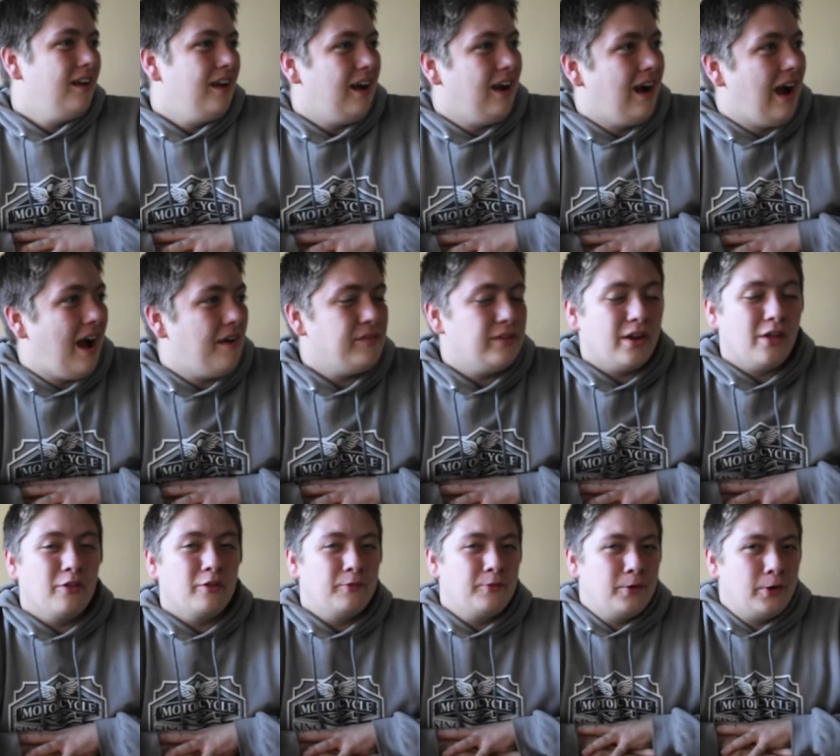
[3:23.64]
I have
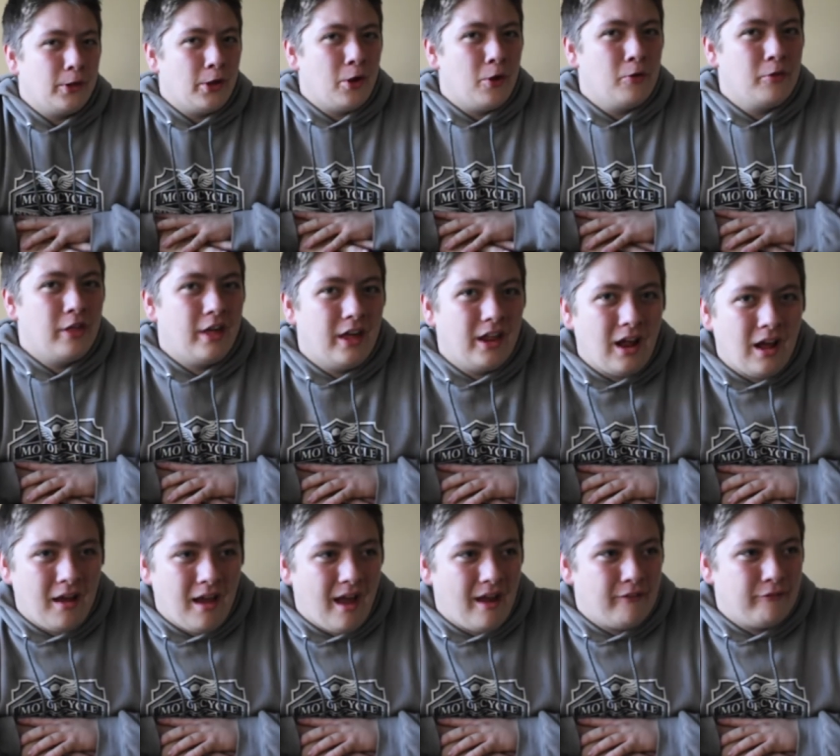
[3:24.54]
another video that
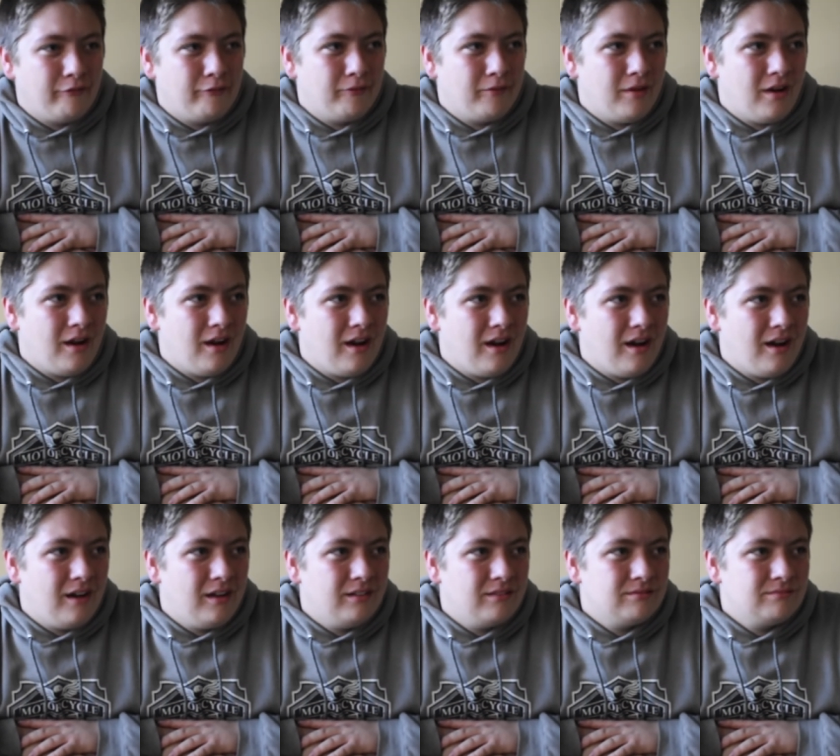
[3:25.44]
I have
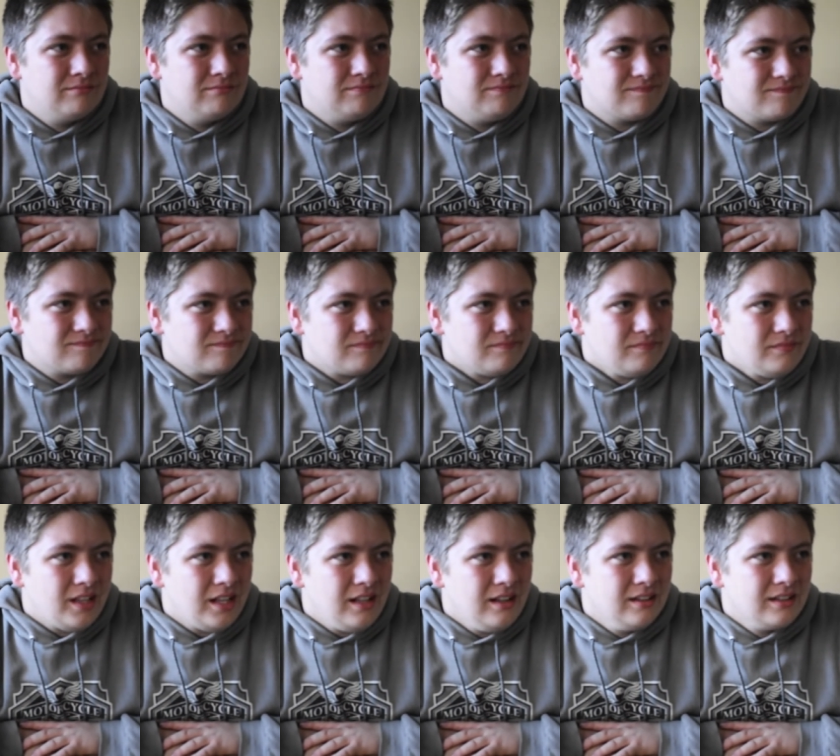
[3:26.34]
uh,
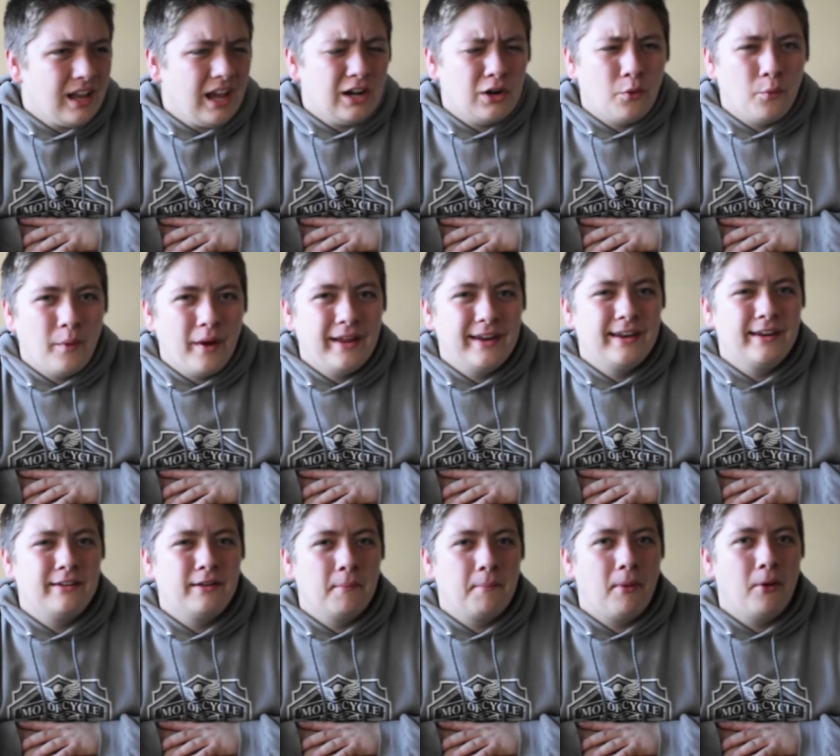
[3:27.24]
kind of
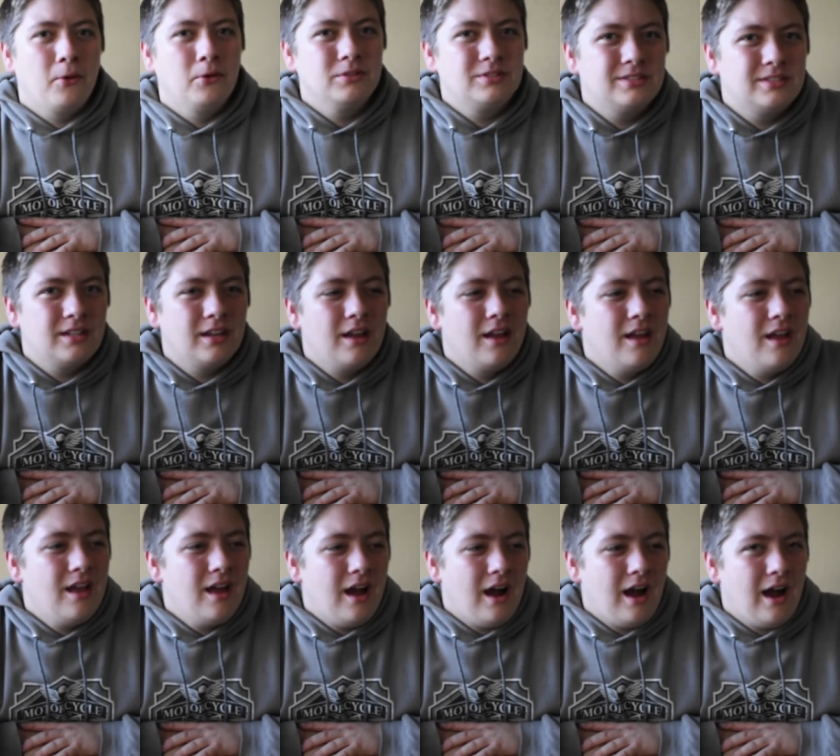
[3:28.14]
waited to post
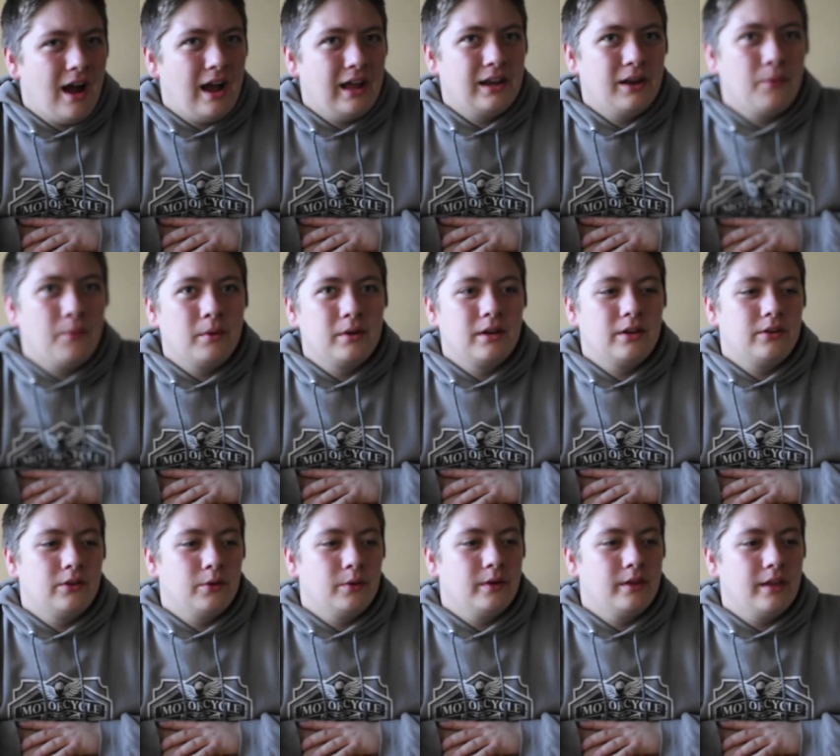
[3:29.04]
I didn't want to
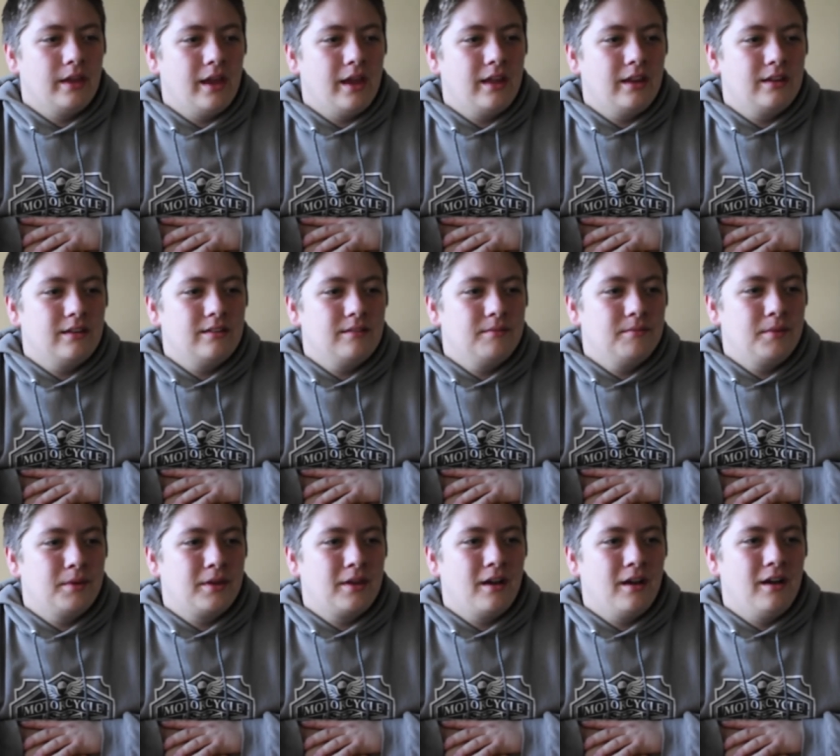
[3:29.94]
do it yet
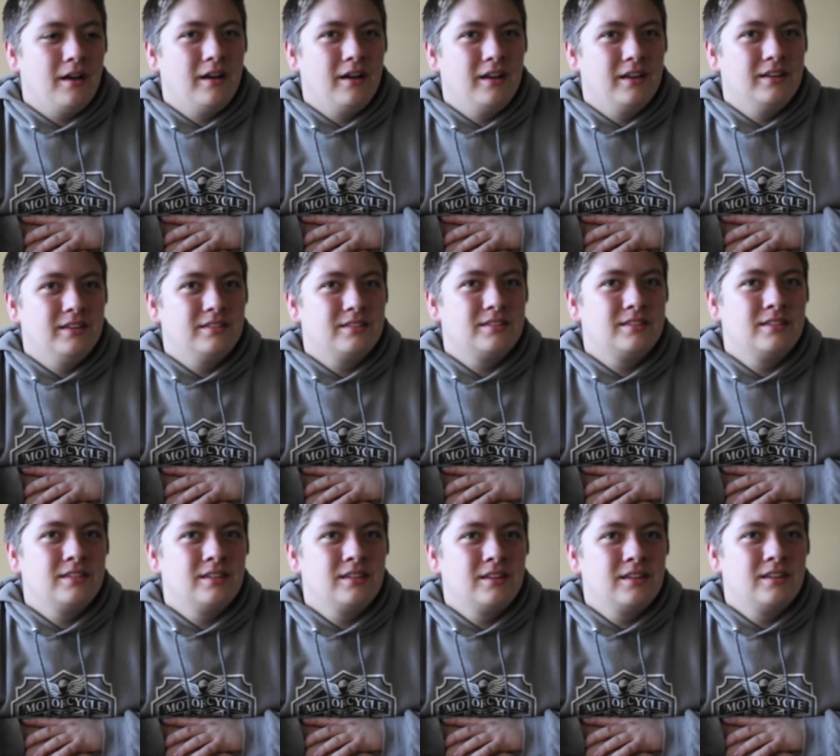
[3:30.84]
because
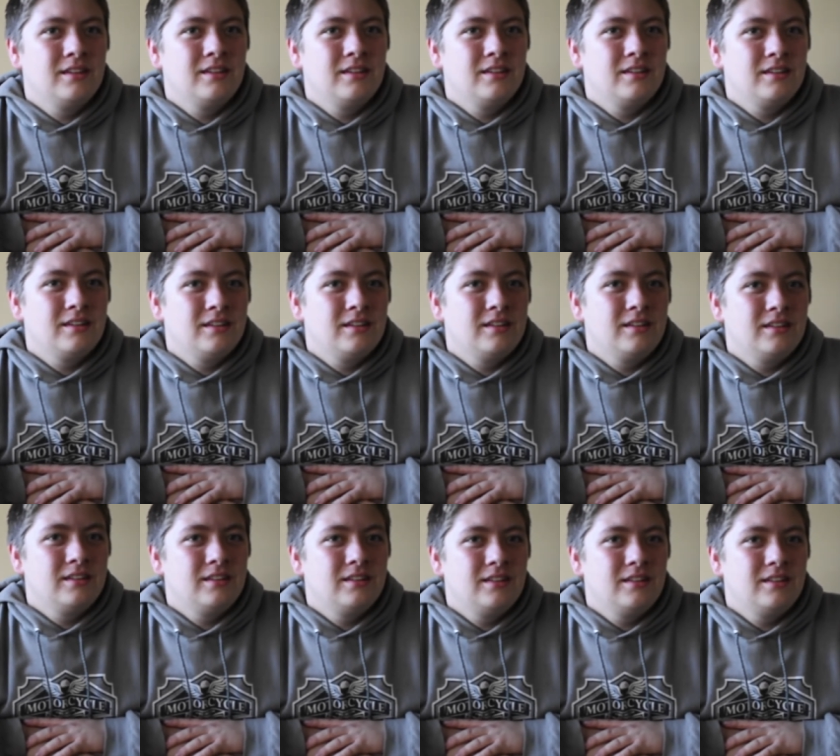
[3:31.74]

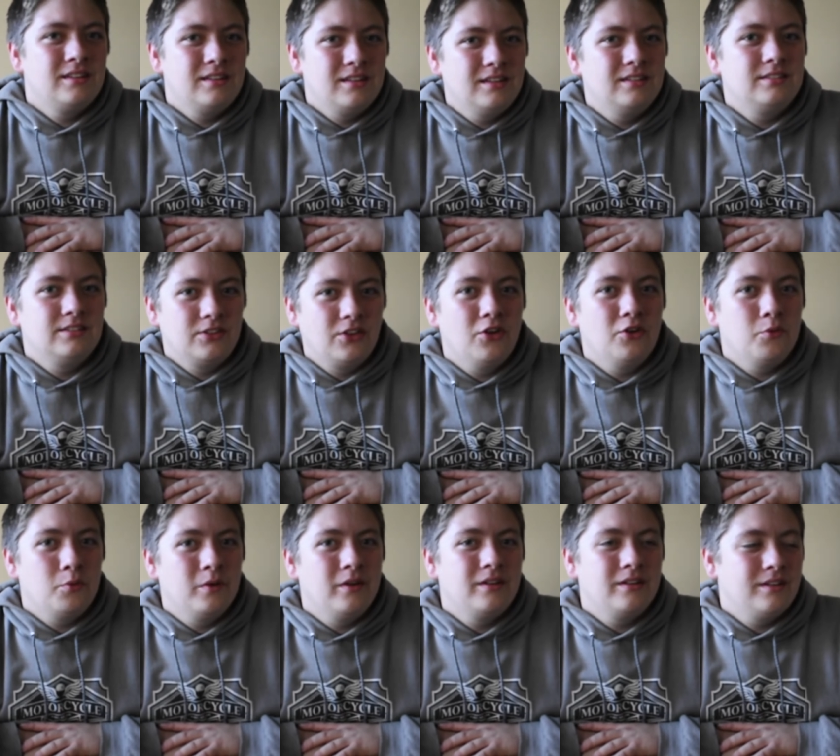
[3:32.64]
it's a
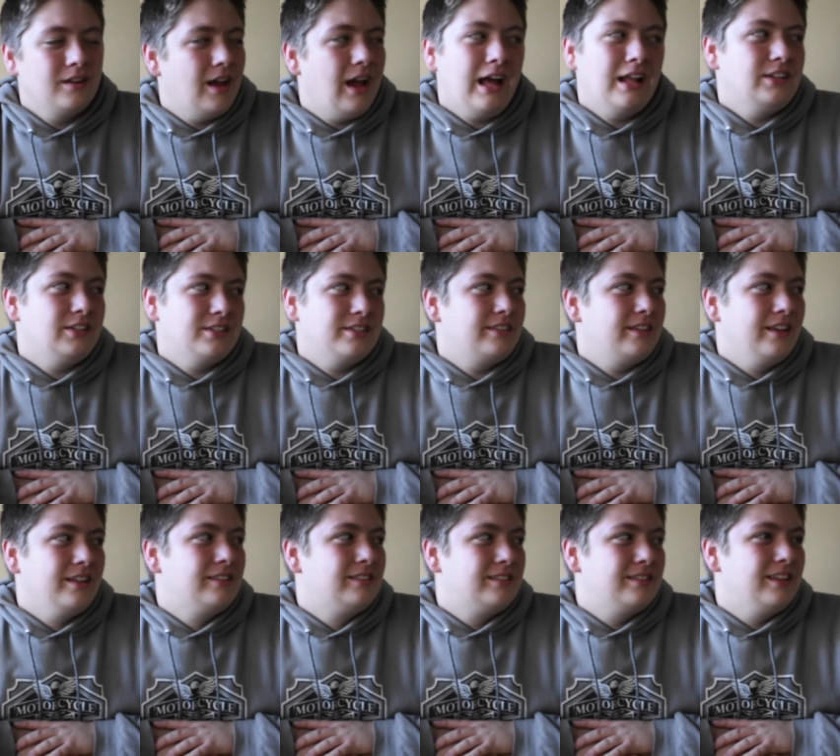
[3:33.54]
good one. I just
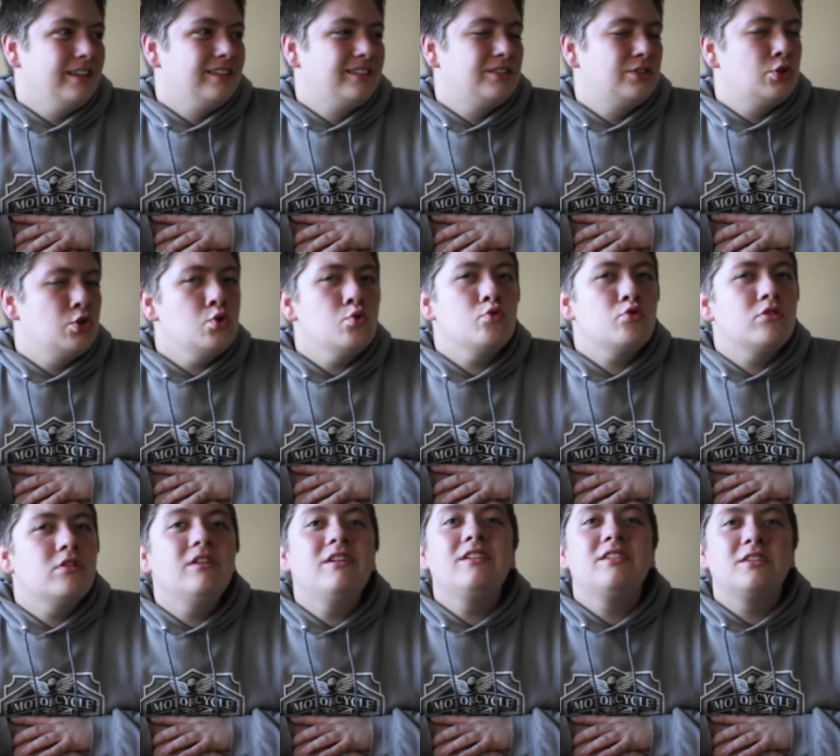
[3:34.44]
it's it's too
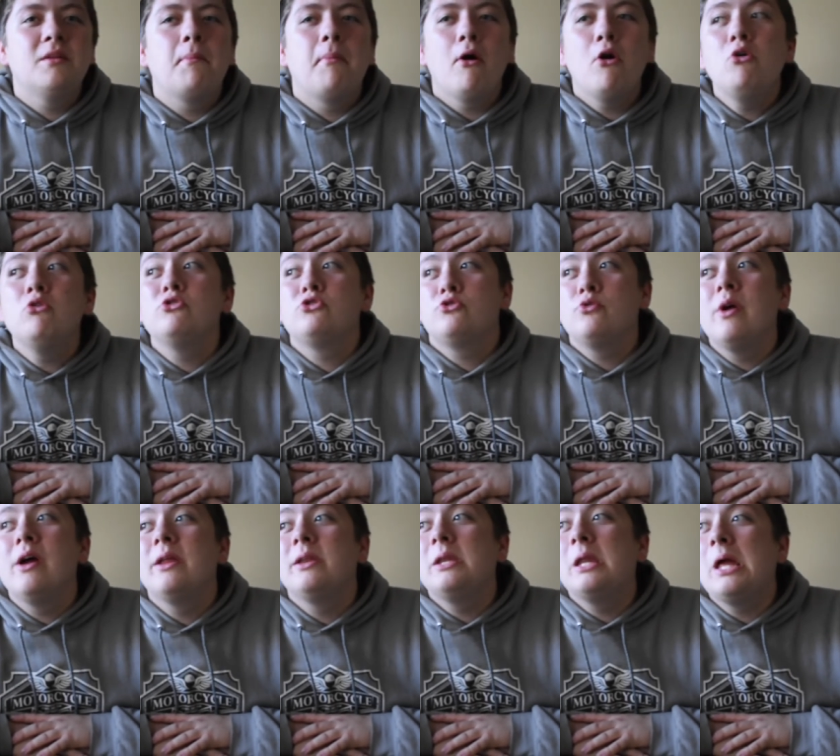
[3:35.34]
good to post
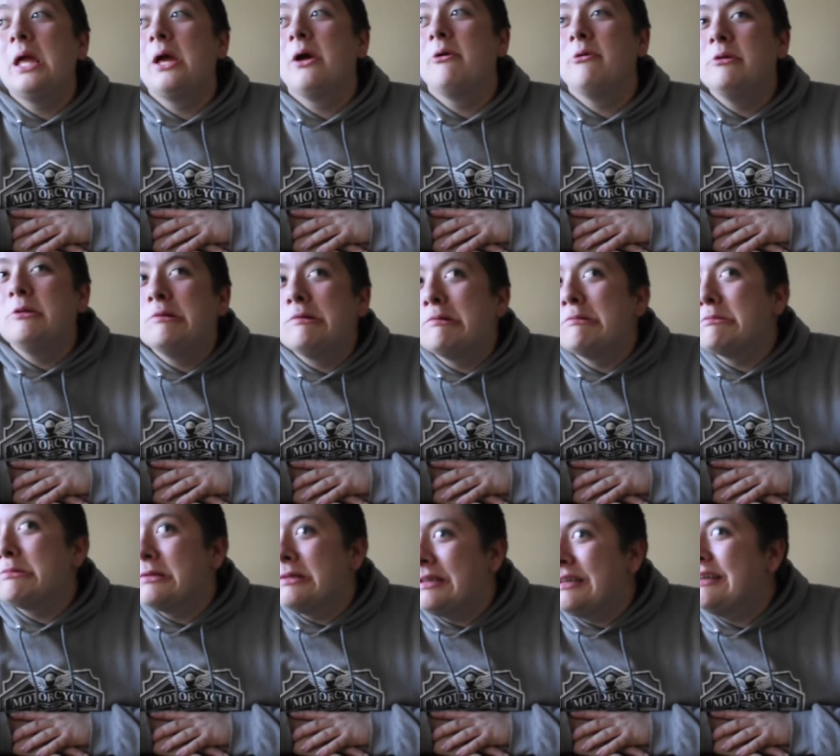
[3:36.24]
right now, you know
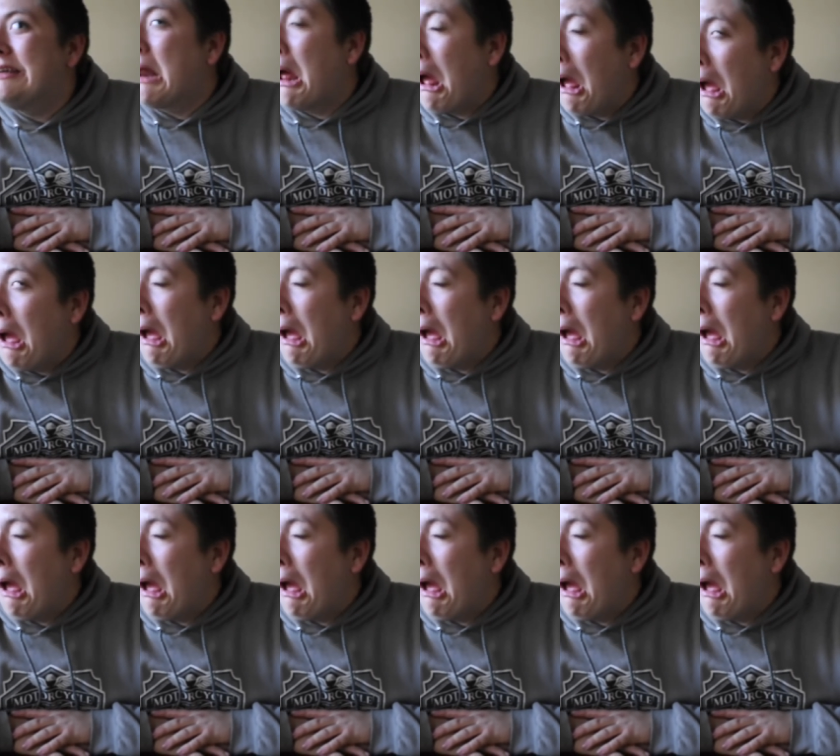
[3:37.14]
what I'm saying?